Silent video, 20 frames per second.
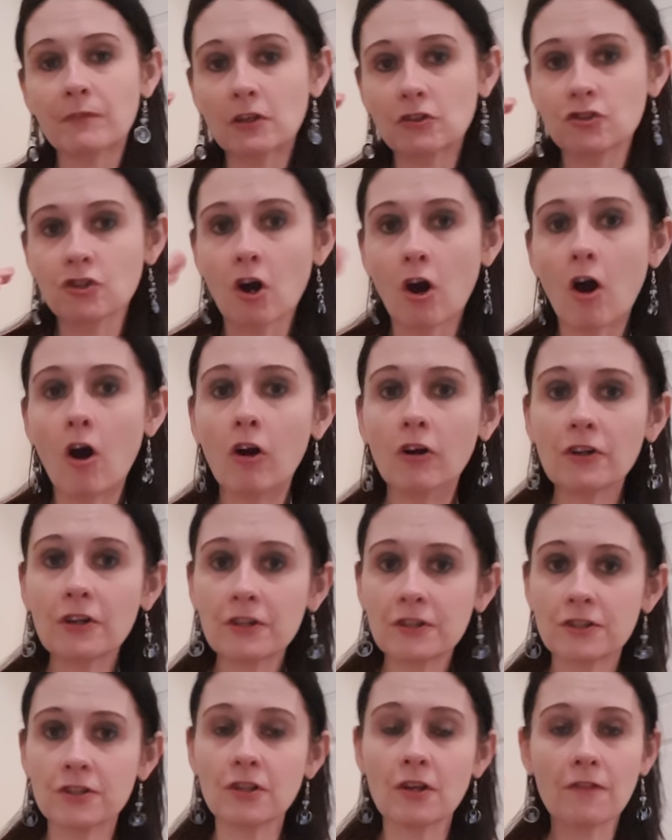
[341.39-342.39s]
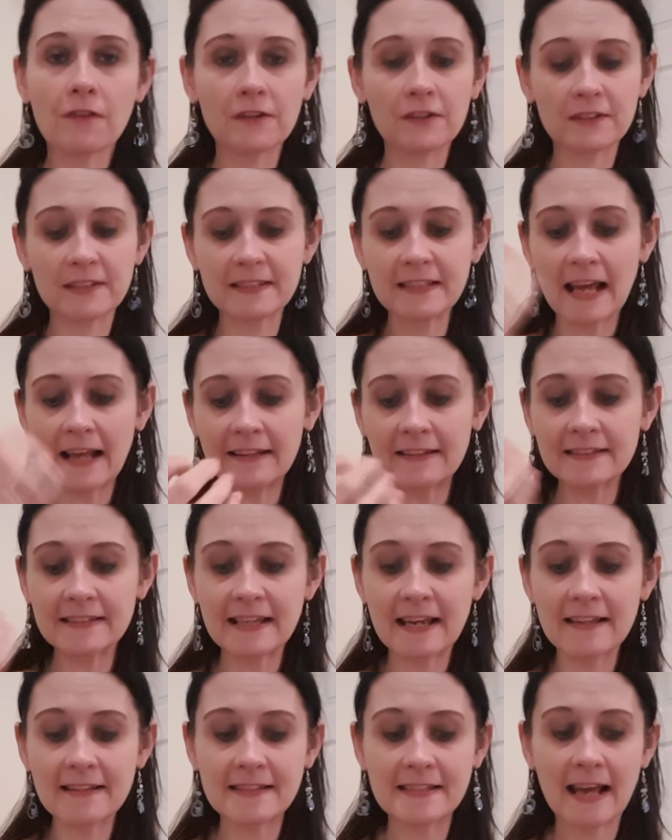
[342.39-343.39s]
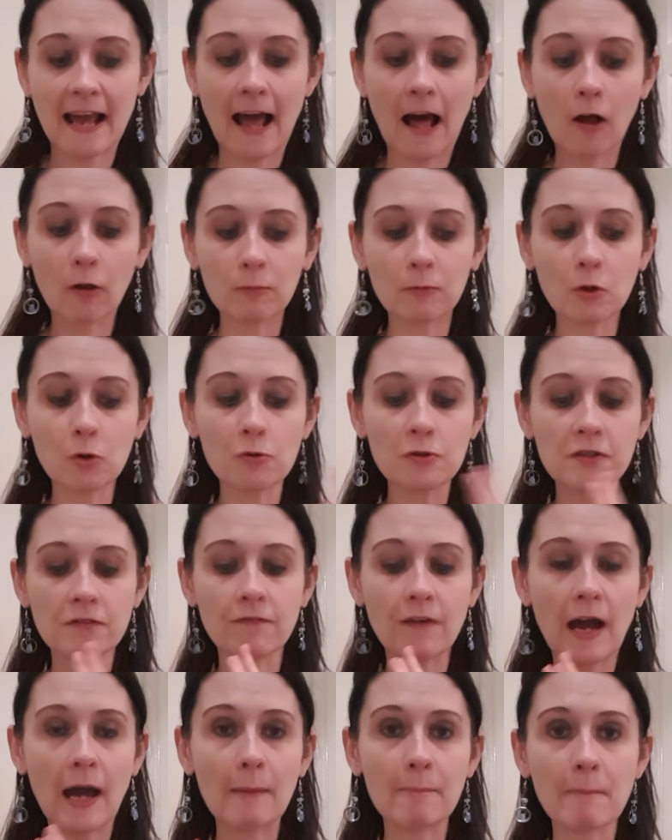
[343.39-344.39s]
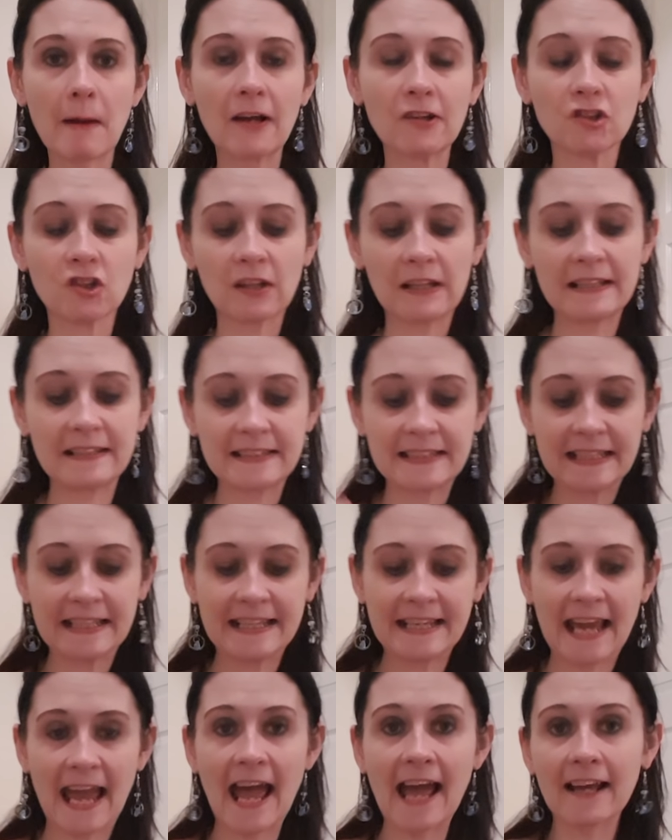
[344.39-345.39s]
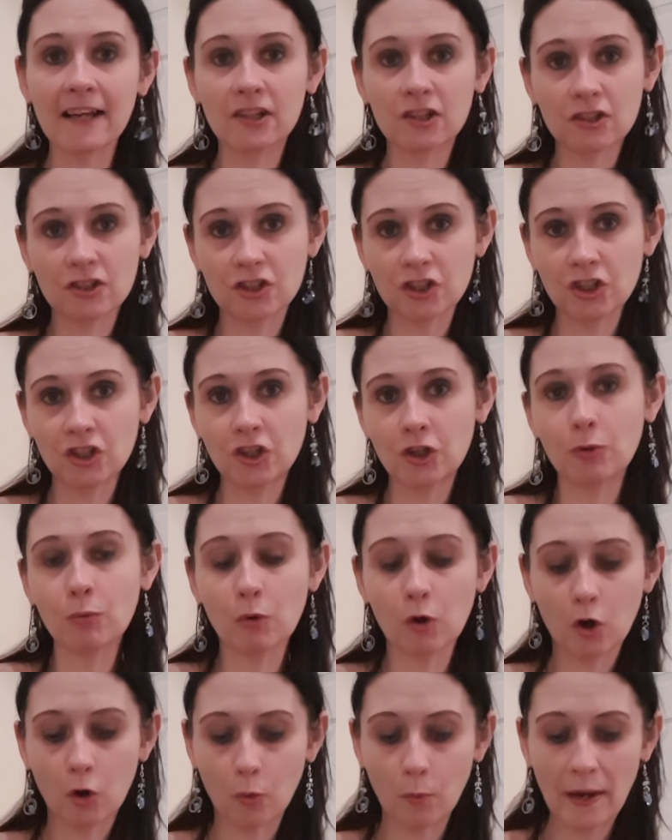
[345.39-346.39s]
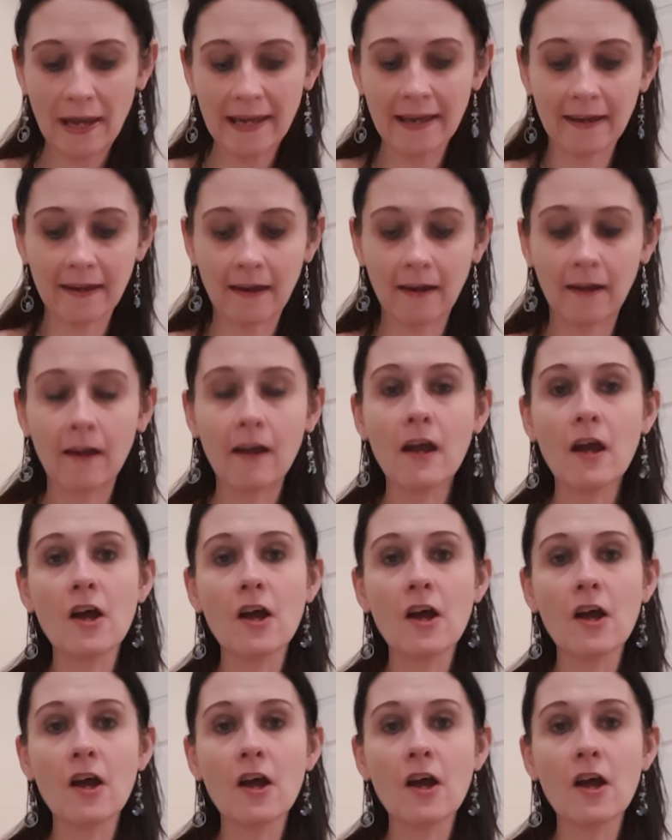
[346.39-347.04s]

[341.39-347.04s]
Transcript: darkness that's sent in to help your divine masculine to get to you quicker.